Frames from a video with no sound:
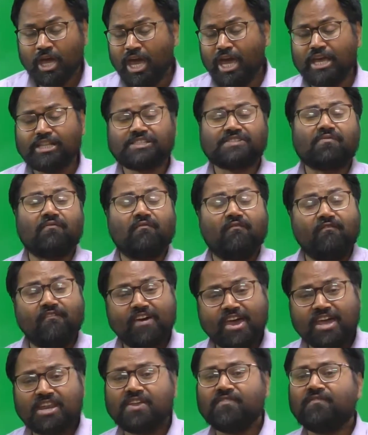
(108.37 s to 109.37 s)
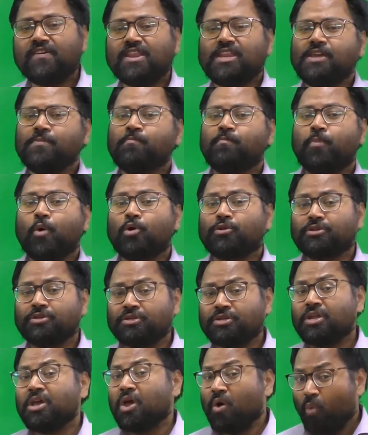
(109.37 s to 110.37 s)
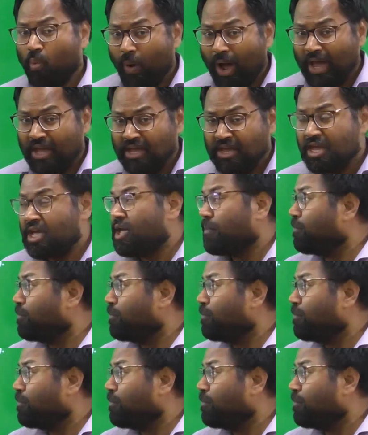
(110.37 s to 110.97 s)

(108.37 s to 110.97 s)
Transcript: It's very, very important. Why?